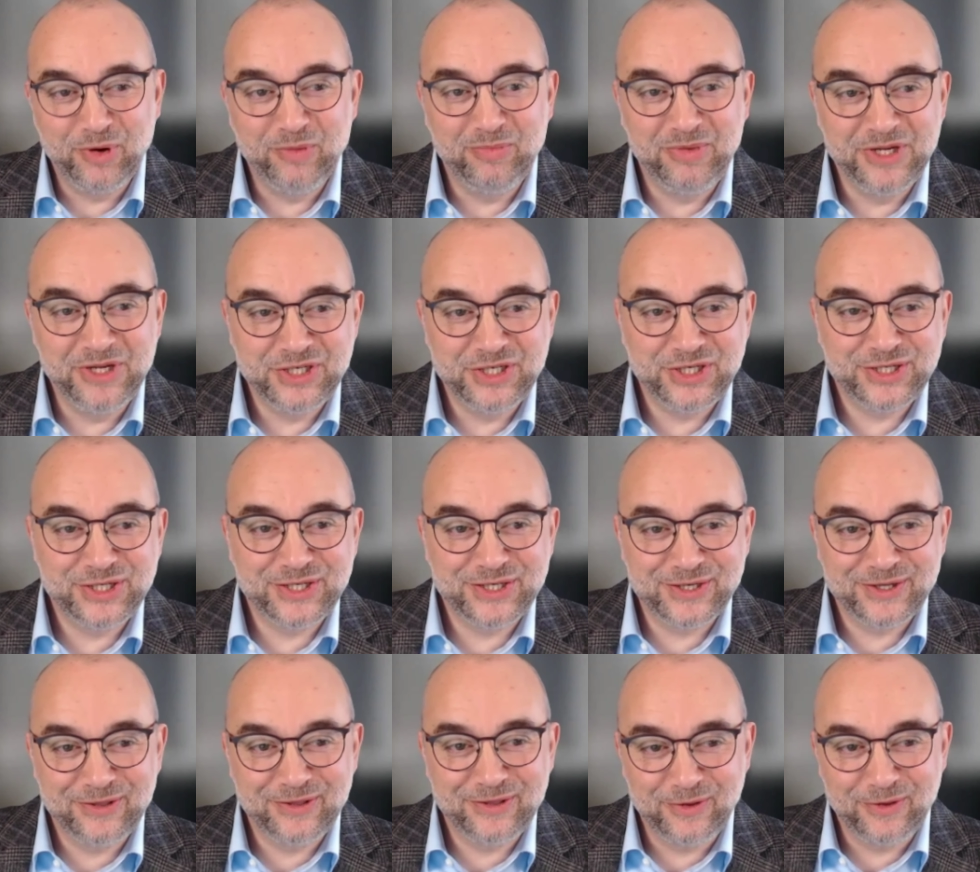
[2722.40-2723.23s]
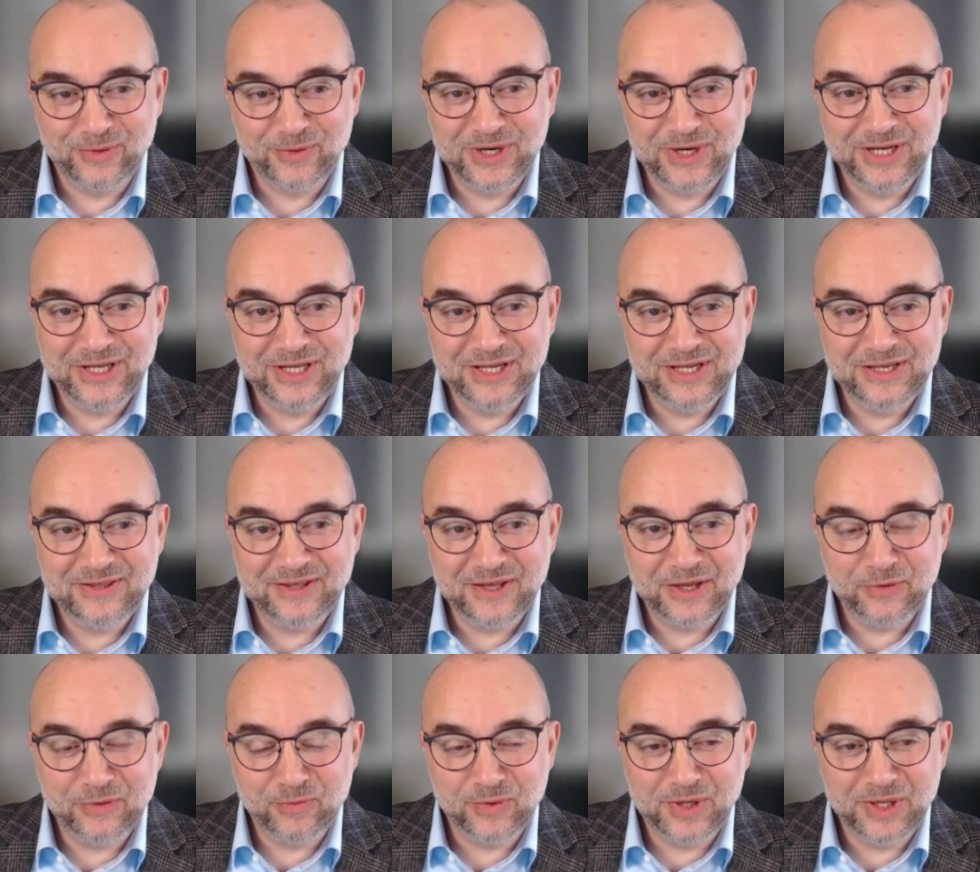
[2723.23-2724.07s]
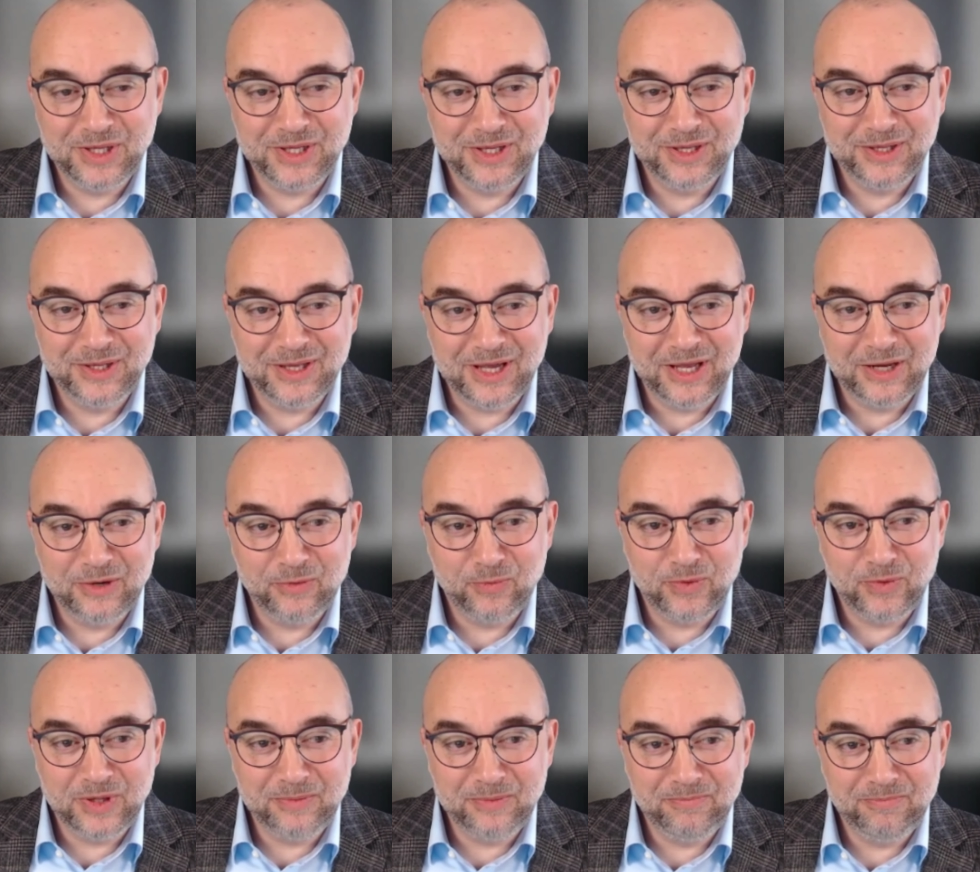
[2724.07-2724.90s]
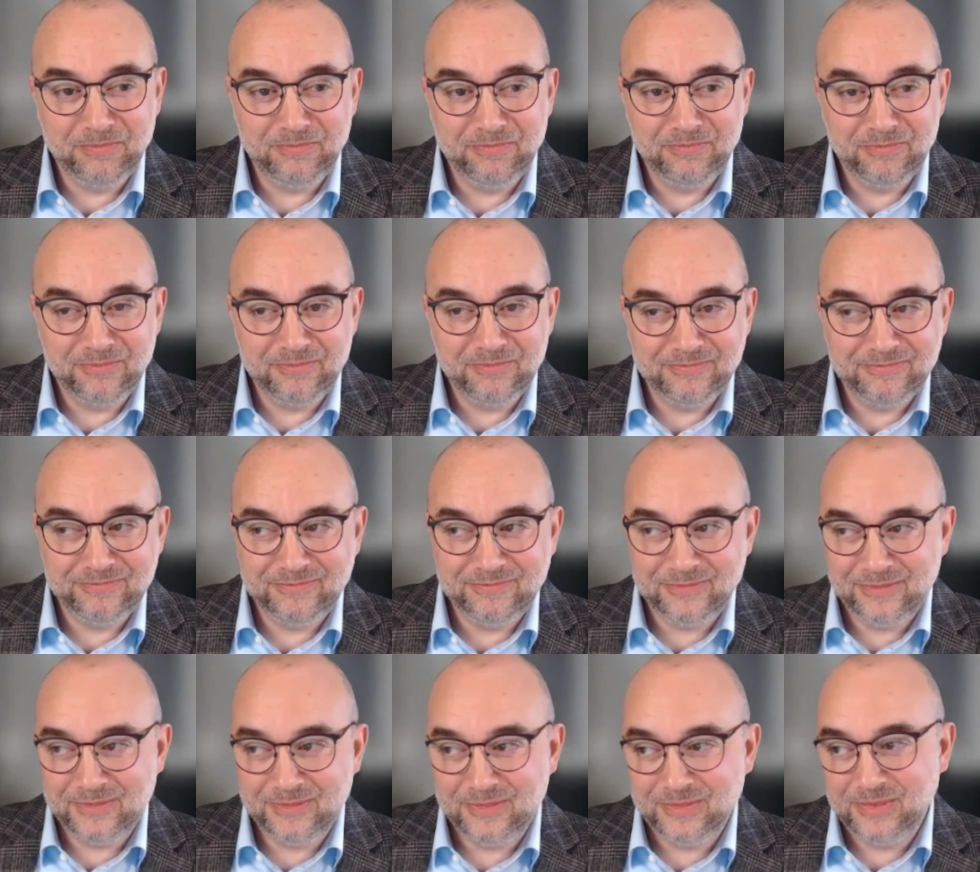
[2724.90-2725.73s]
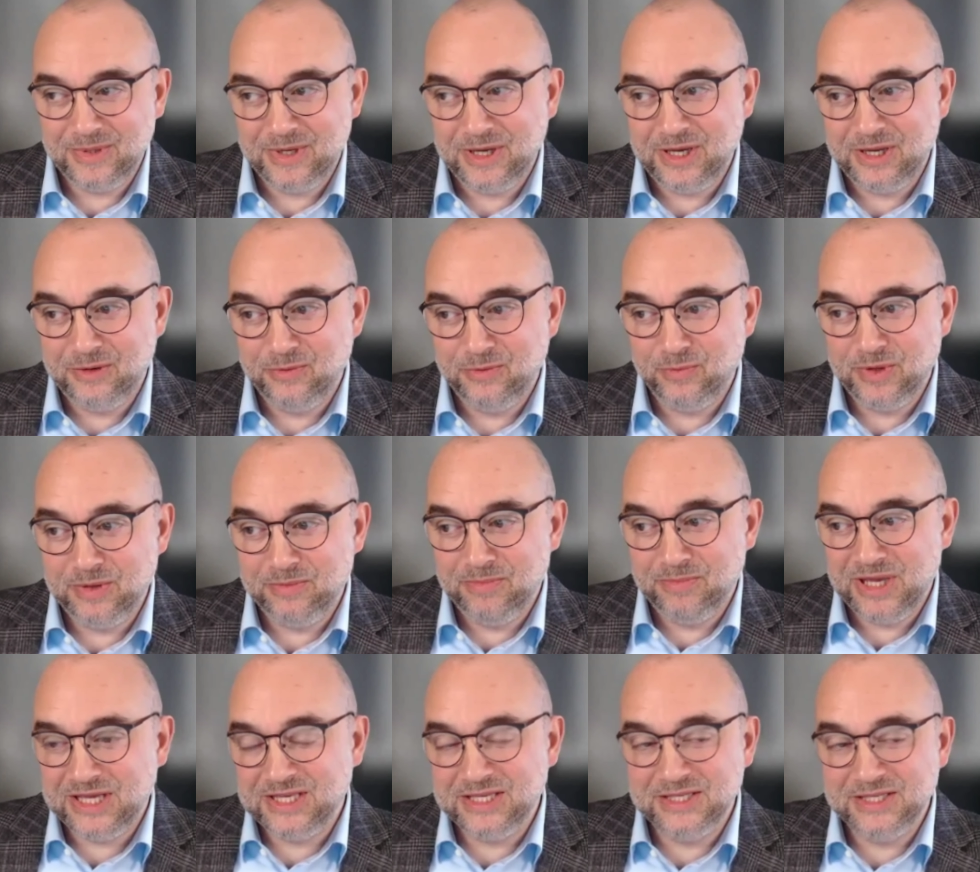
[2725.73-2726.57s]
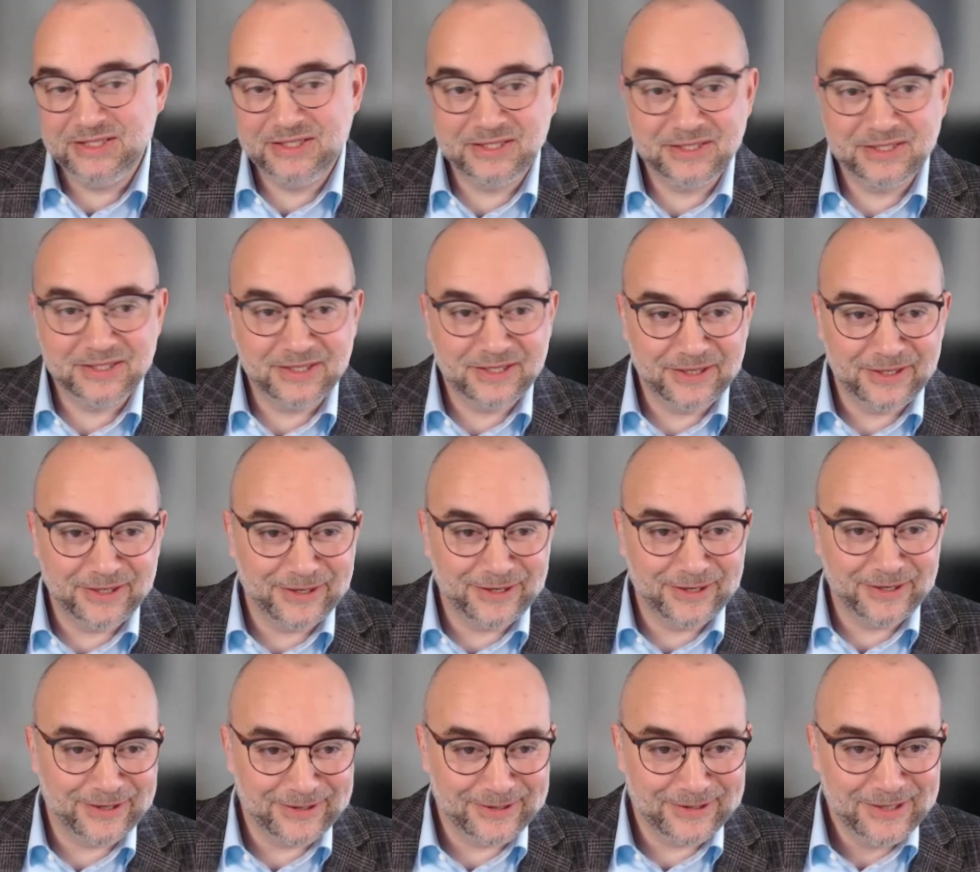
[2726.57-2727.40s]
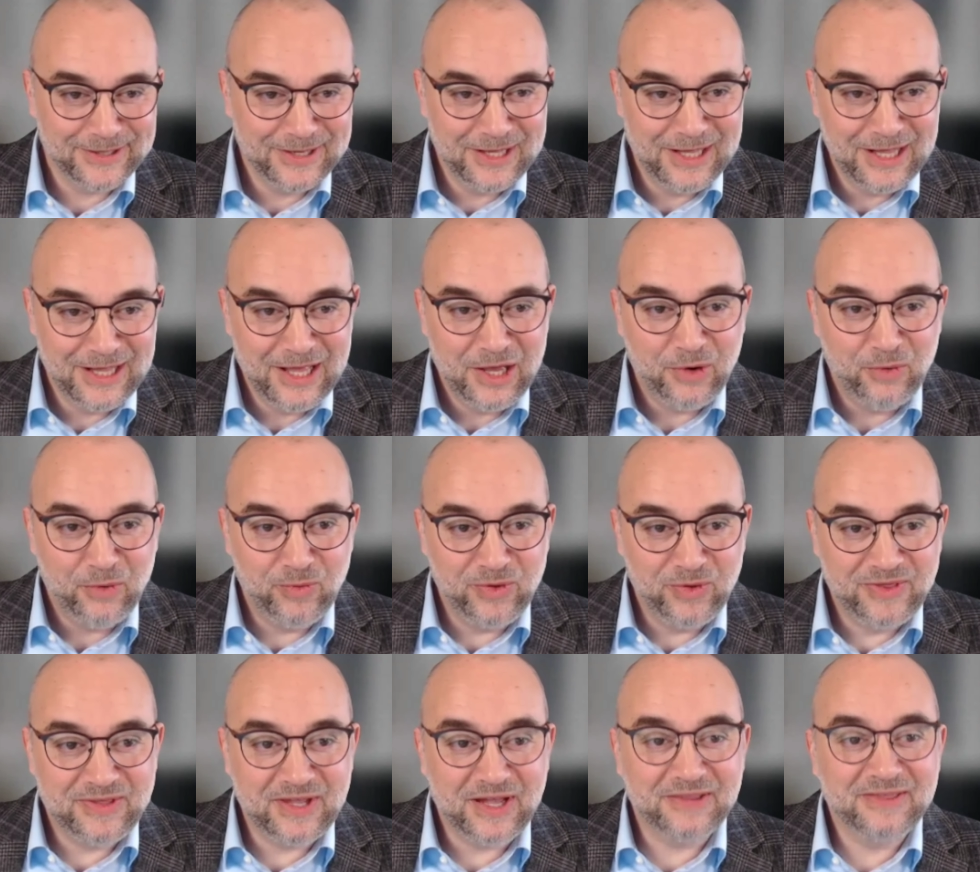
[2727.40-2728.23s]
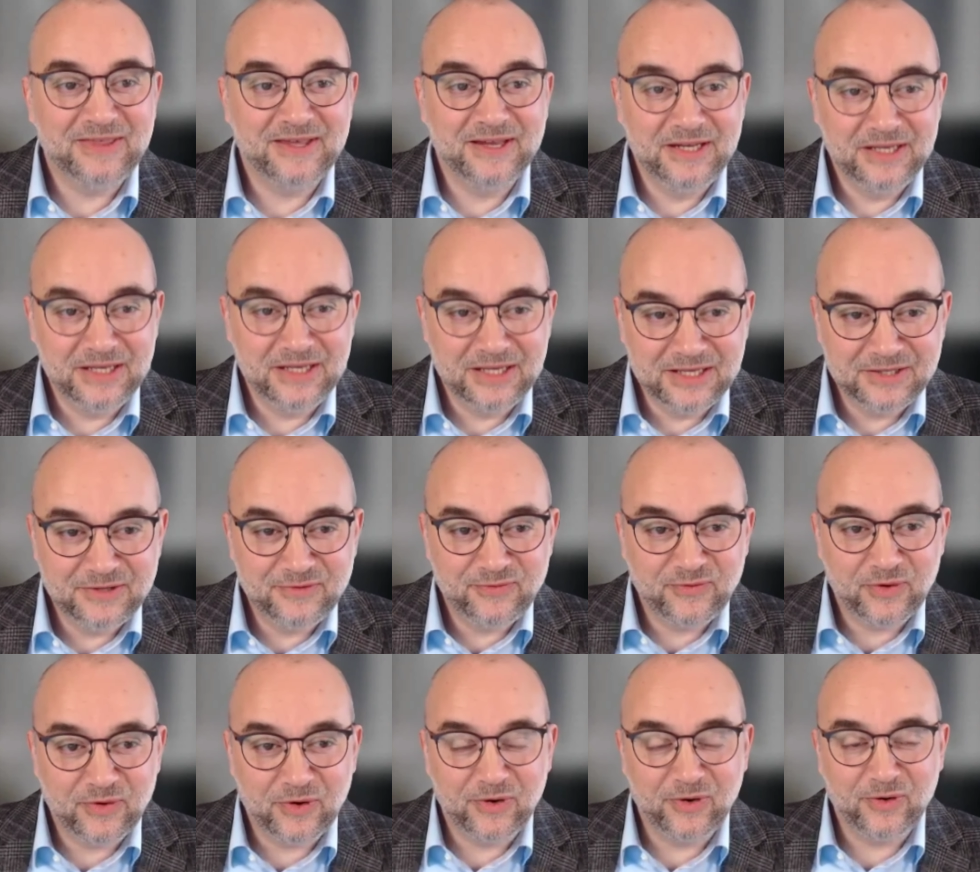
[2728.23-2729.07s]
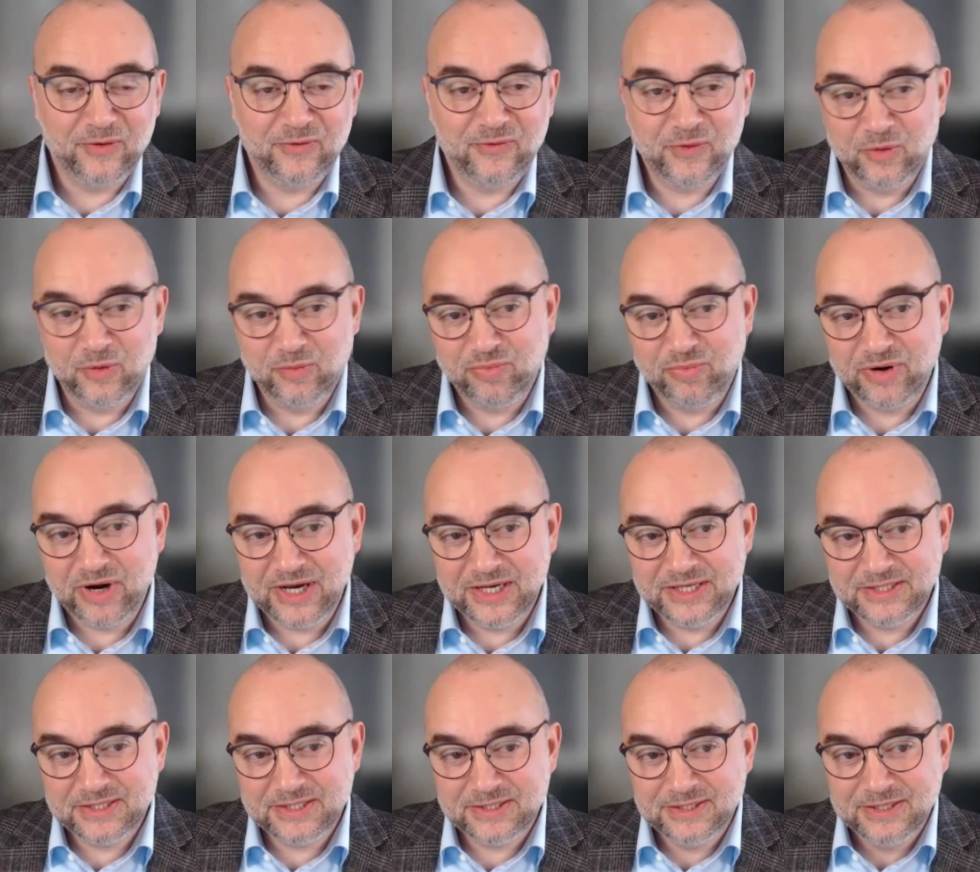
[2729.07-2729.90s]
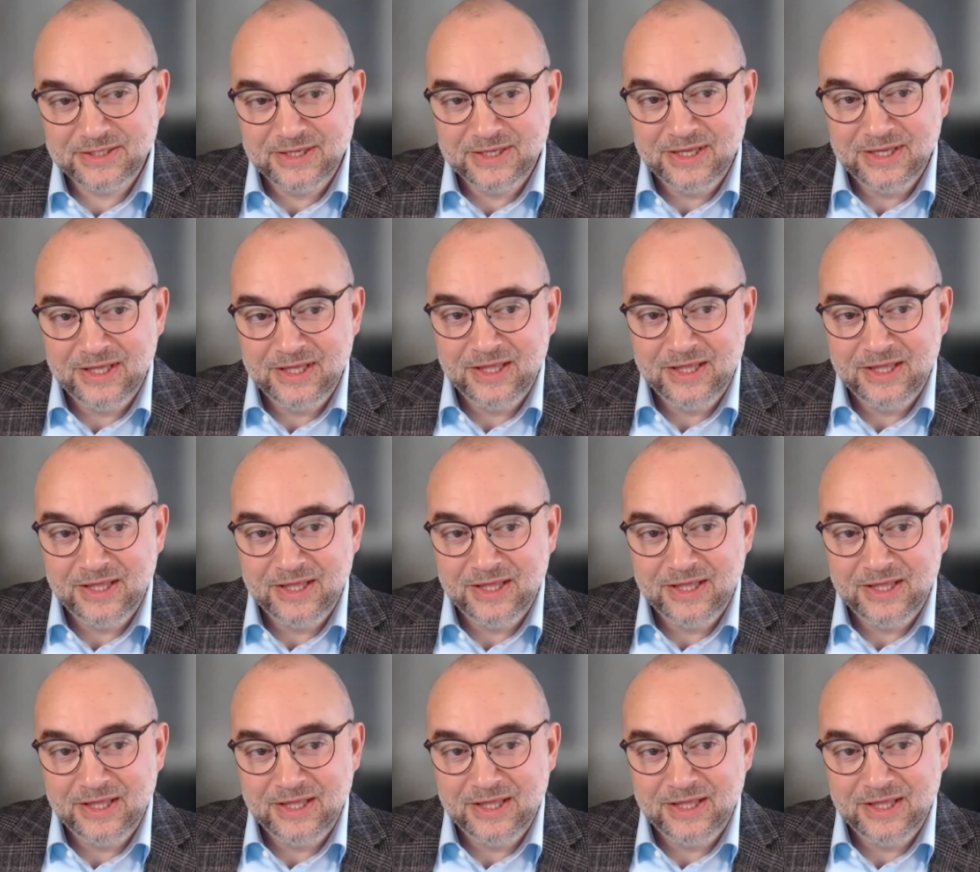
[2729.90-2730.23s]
publish the release, and we make it, we start selling it for a price.